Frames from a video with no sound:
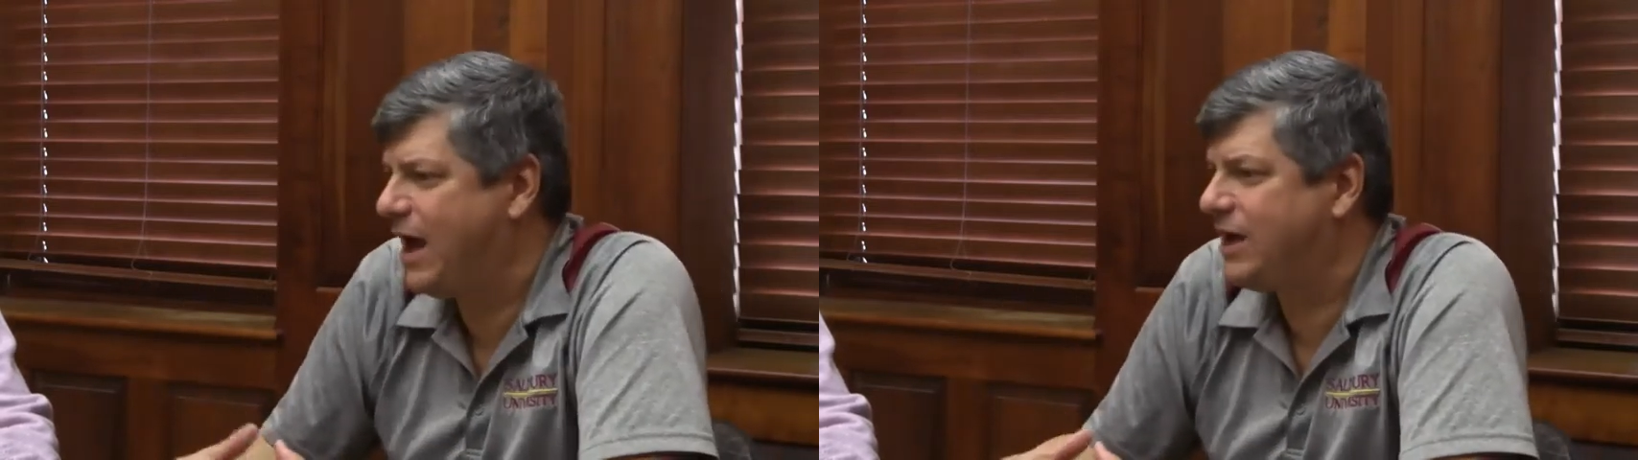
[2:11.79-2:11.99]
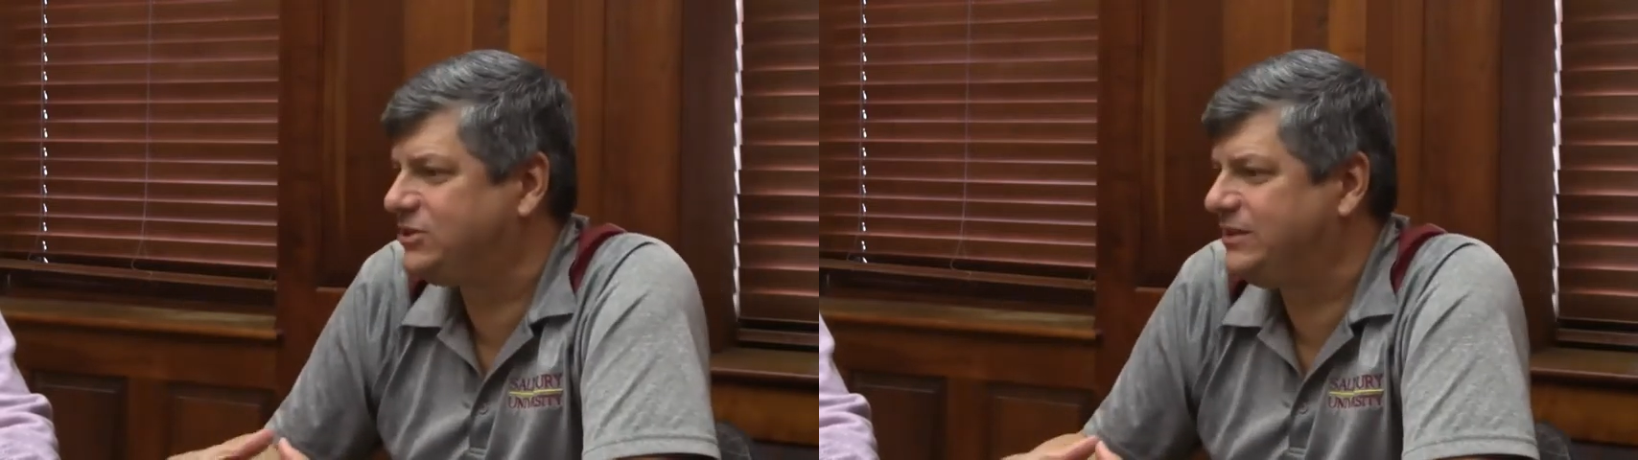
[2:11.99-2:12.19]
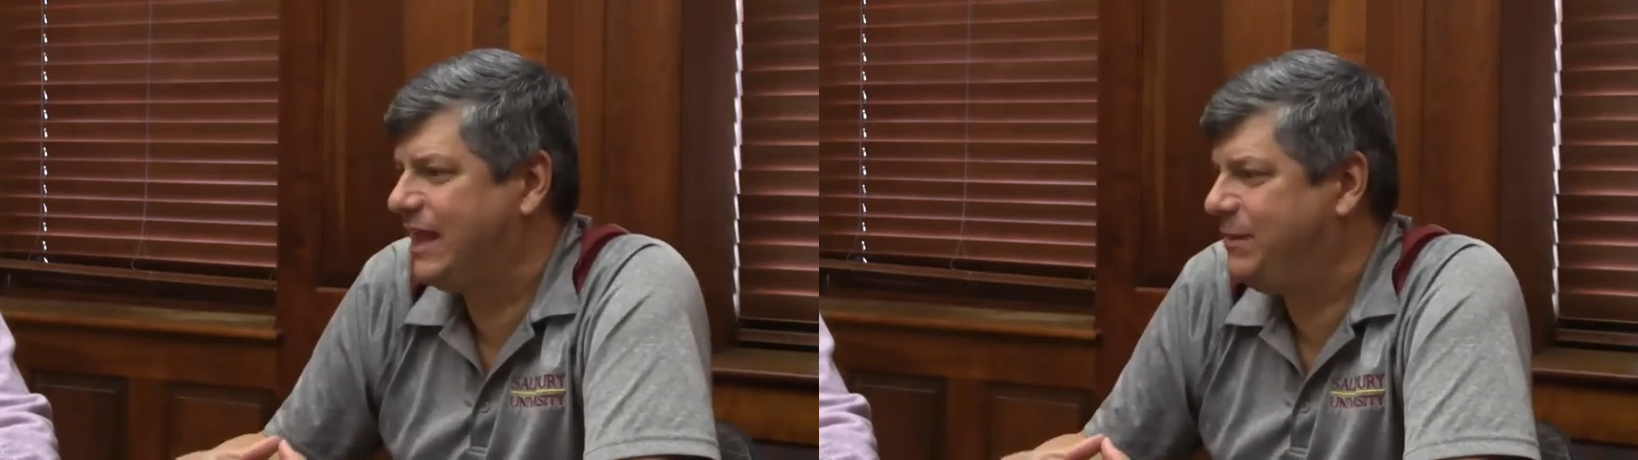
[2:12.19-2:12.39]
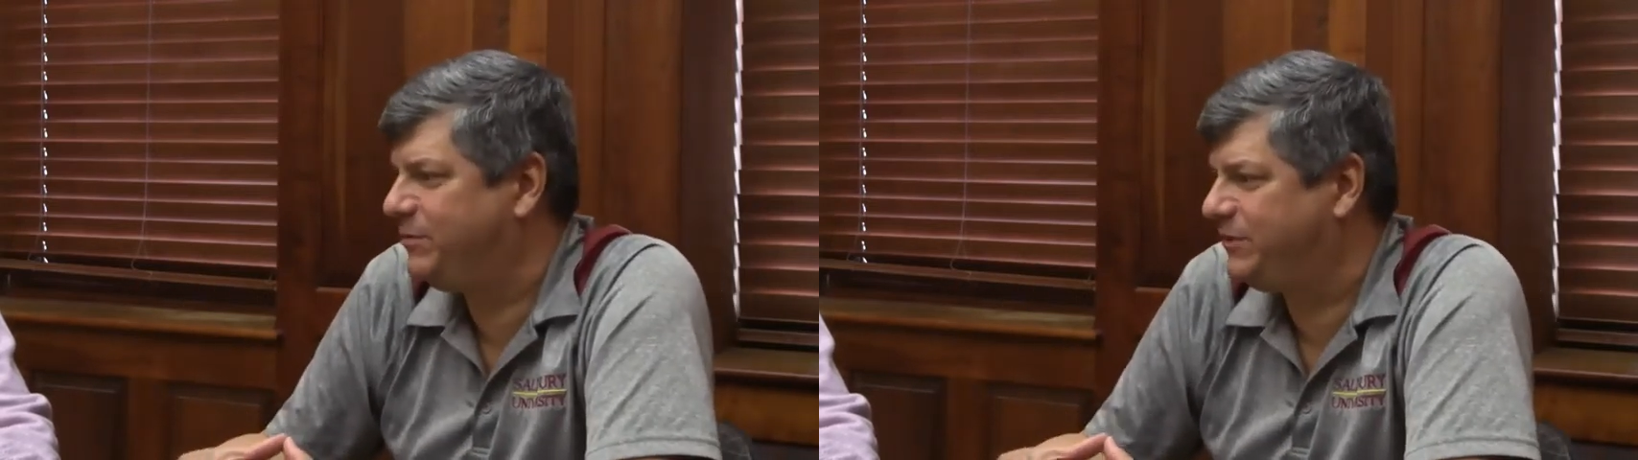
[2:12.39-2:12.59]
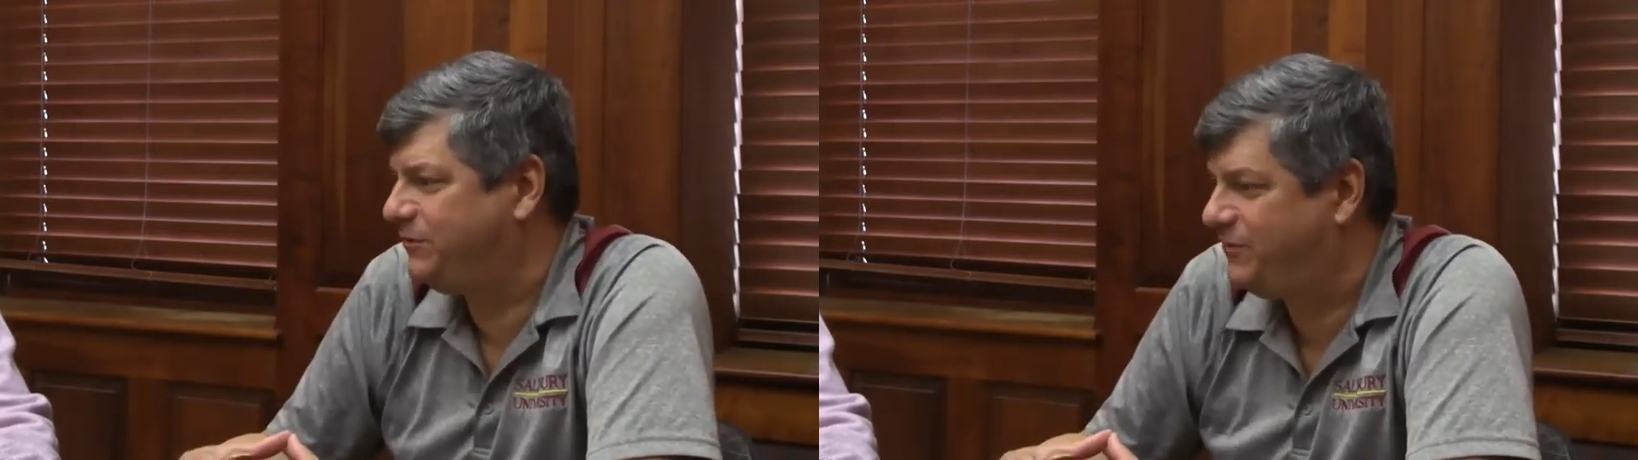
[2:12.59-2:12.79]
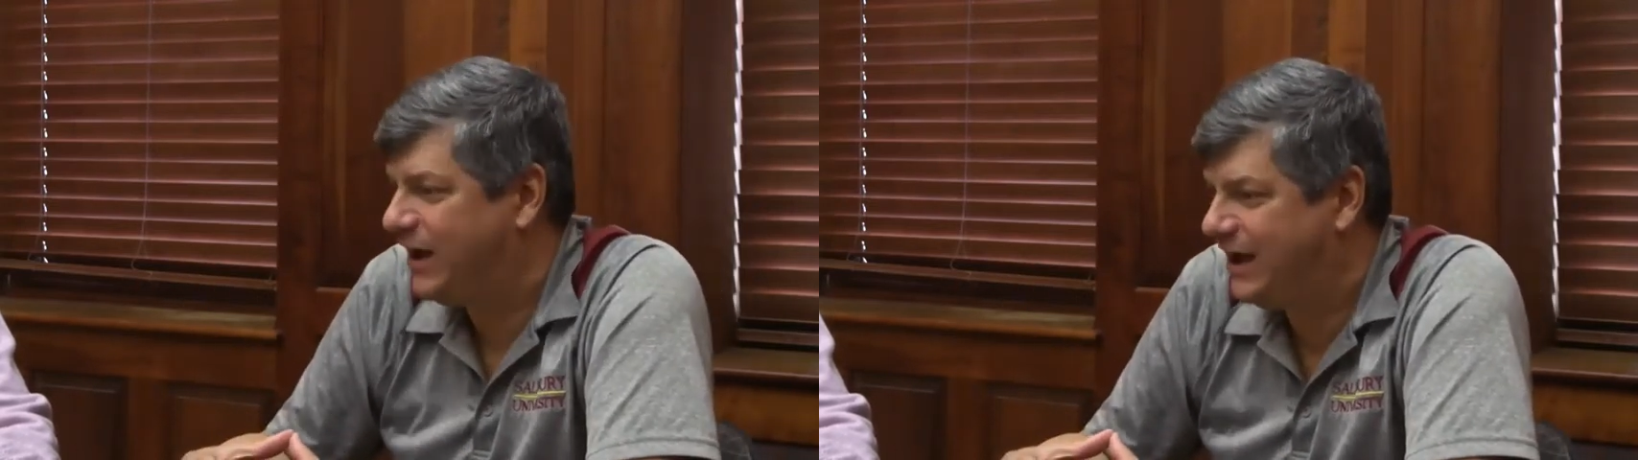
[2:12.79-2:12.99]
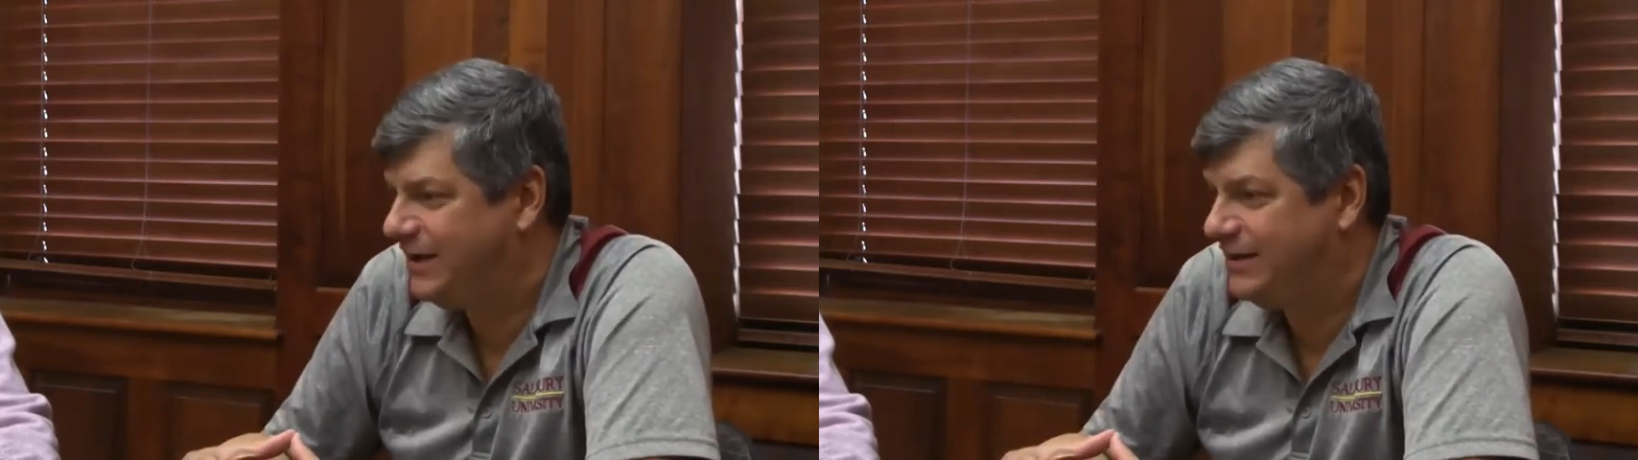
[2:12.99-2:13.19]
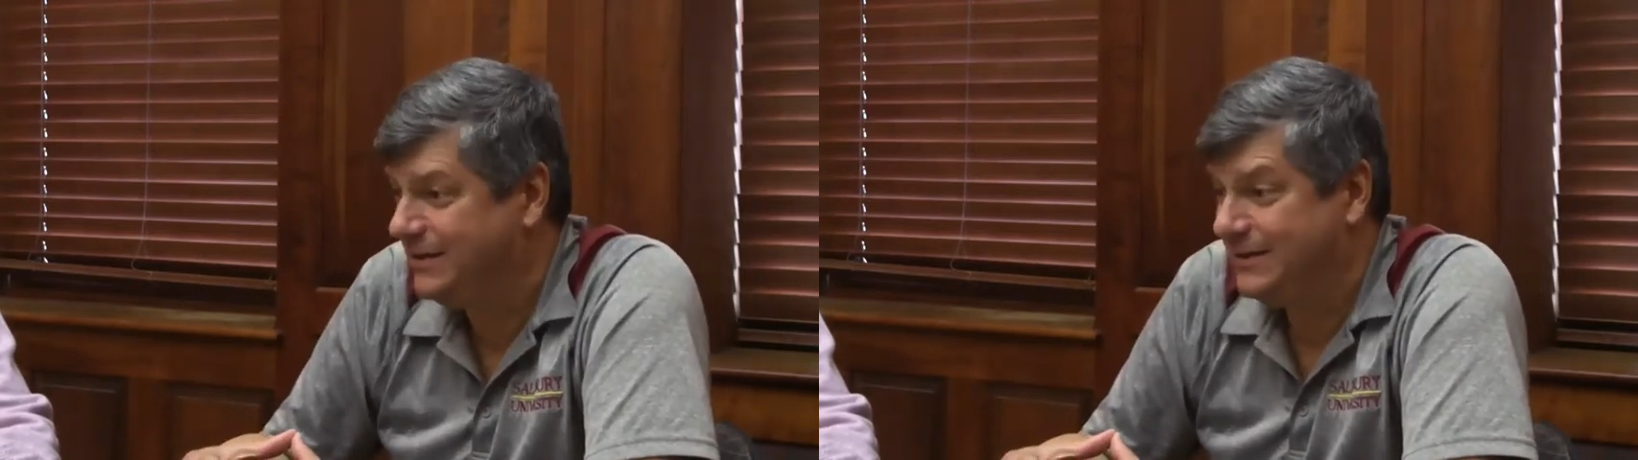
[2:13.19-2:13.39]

actually able to find